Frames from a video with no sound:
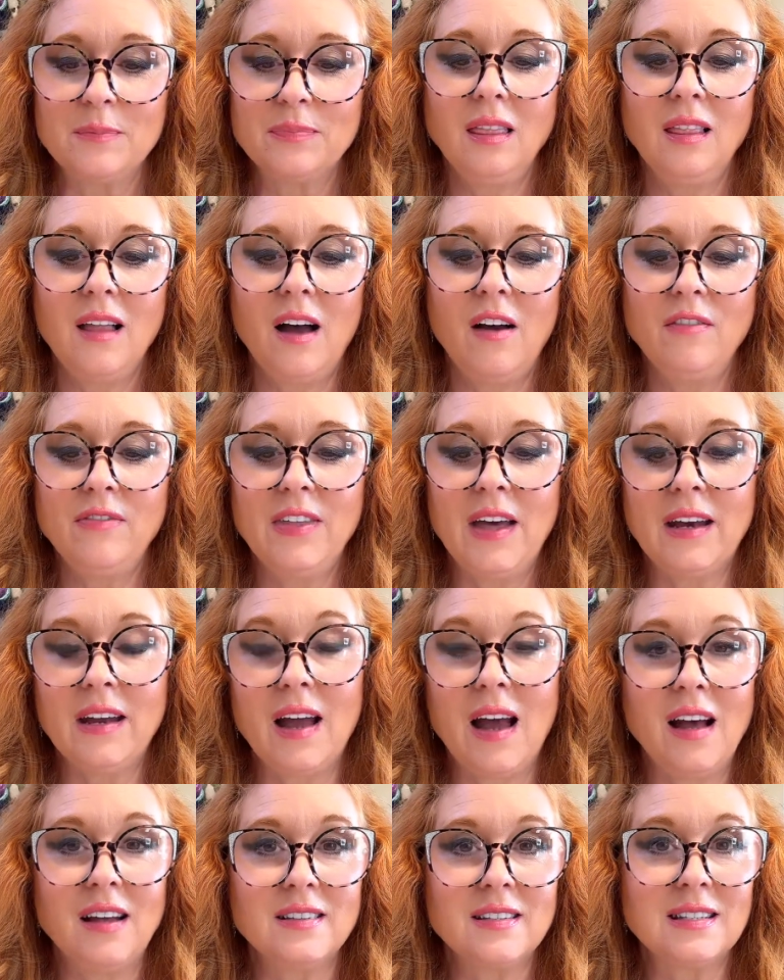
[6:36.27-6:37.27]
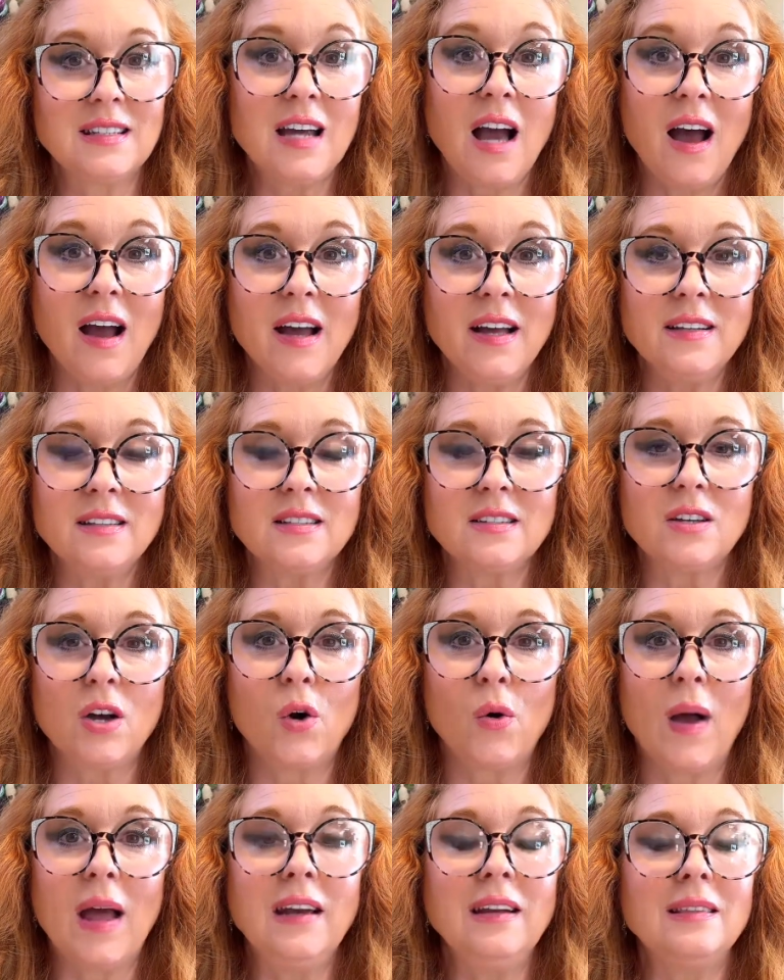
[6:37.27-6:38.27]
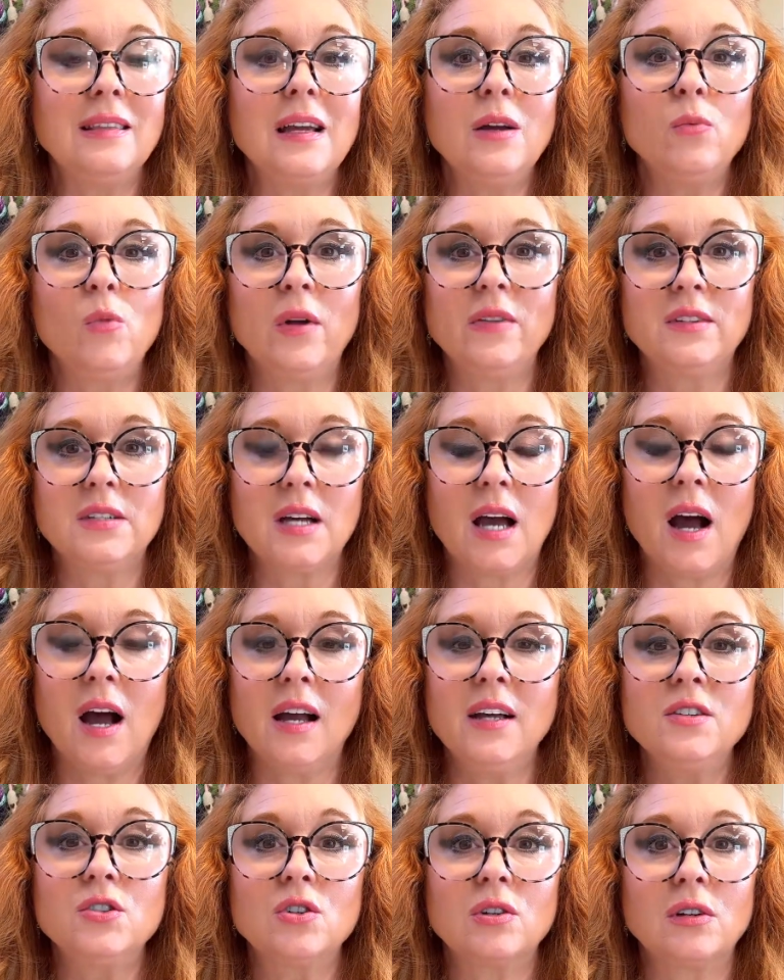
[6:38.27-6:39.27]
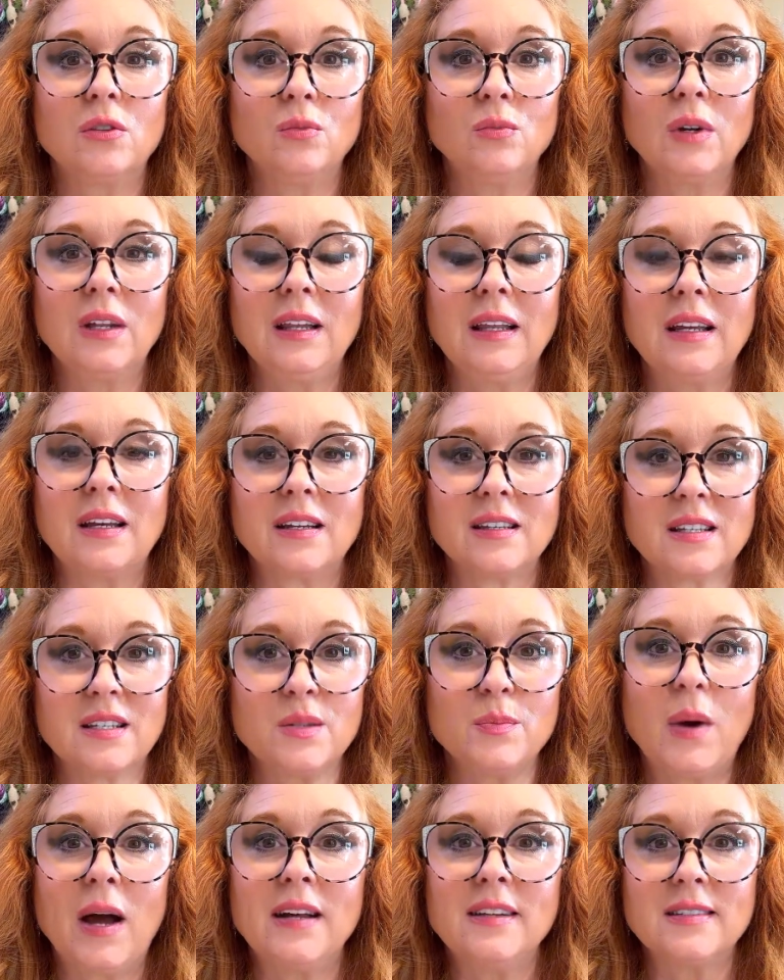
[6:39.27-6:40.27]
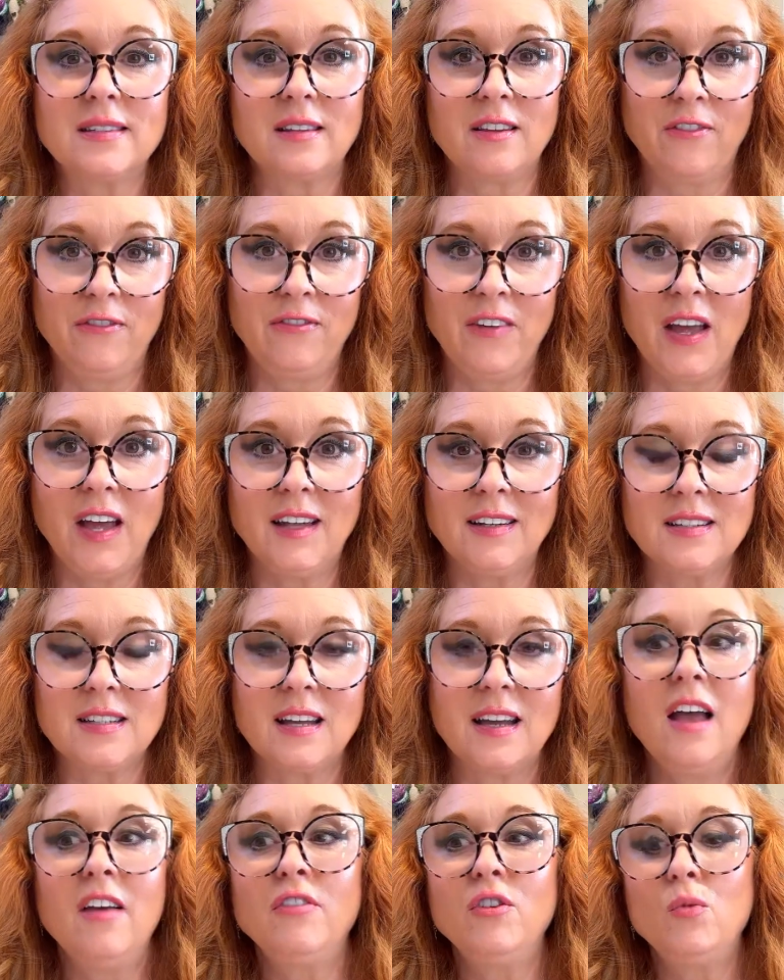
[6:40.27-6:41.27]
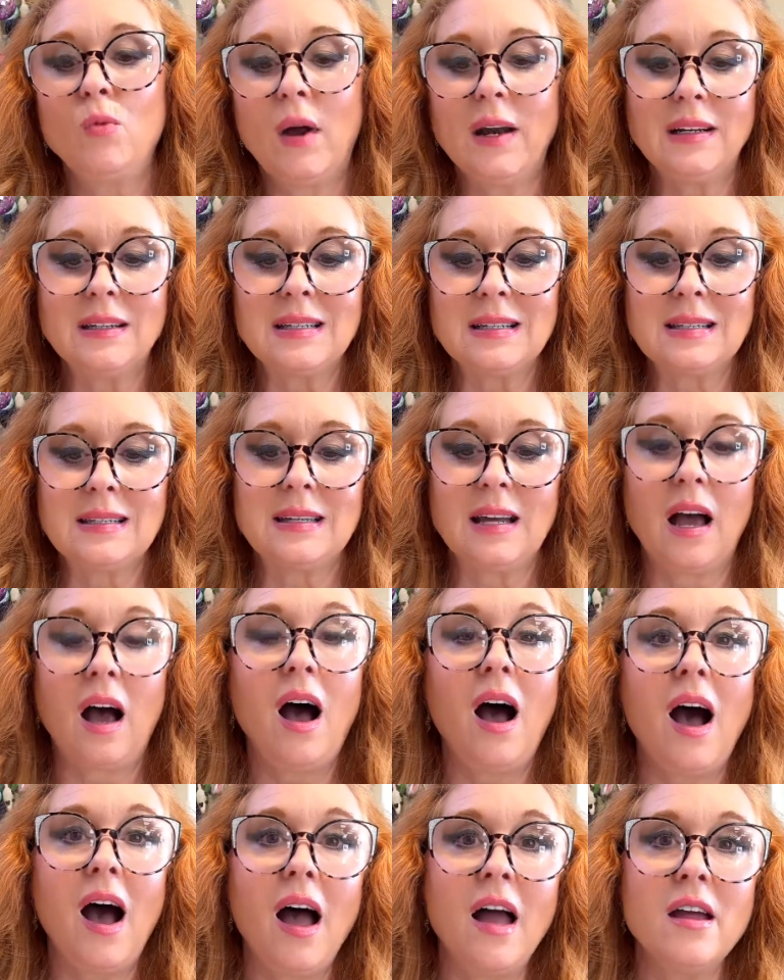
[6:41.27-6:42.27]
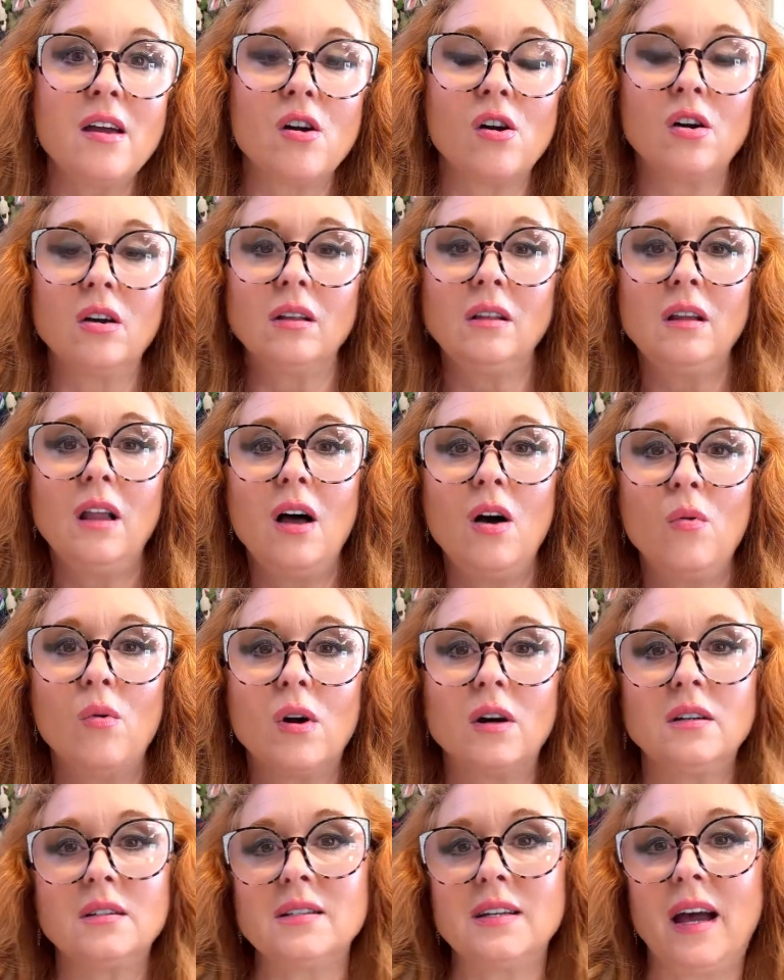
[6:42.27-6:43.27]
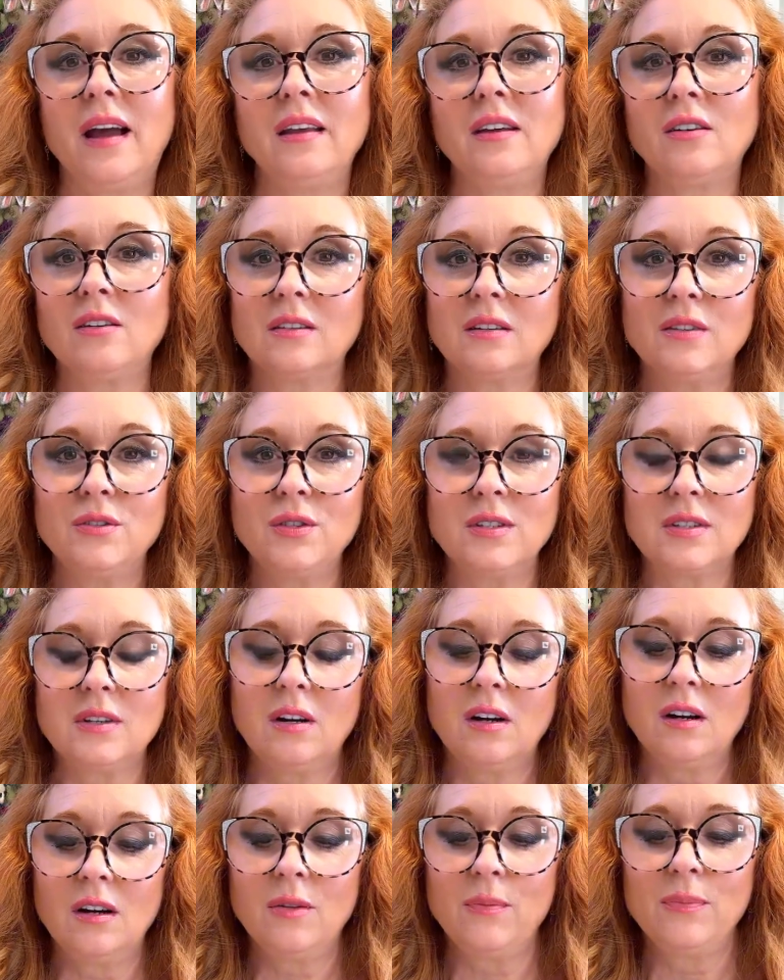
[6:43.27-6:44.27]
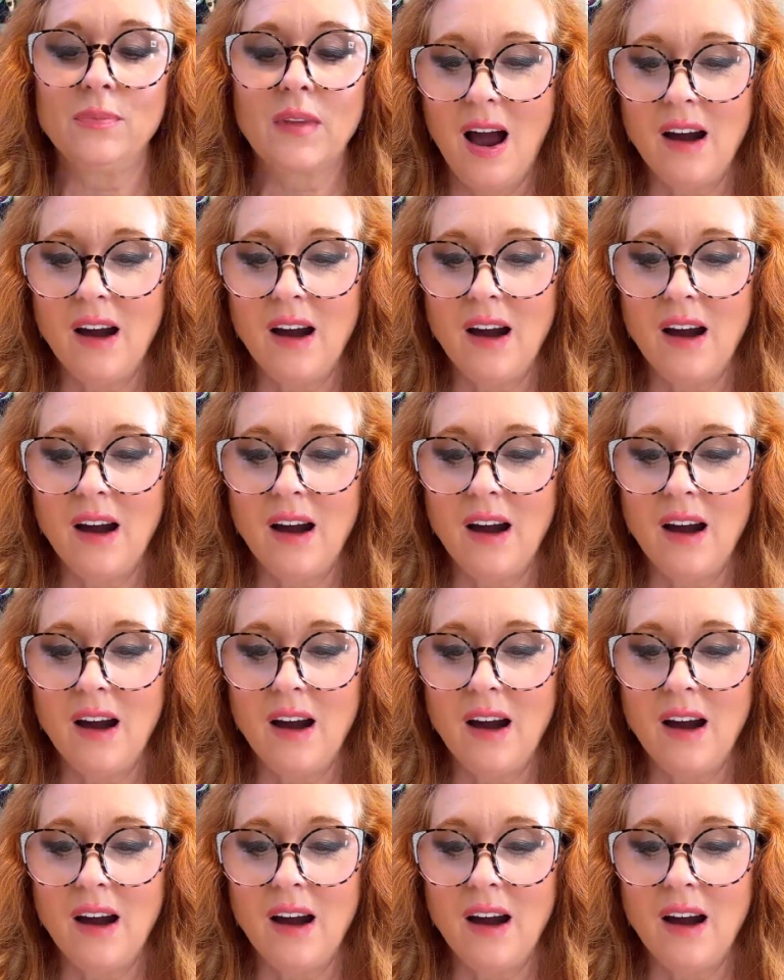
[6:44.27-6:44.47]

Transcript: Love that it has ties. So anything with ties, you can really customize the fit if you want it to sit higher, lower, tighter, looser.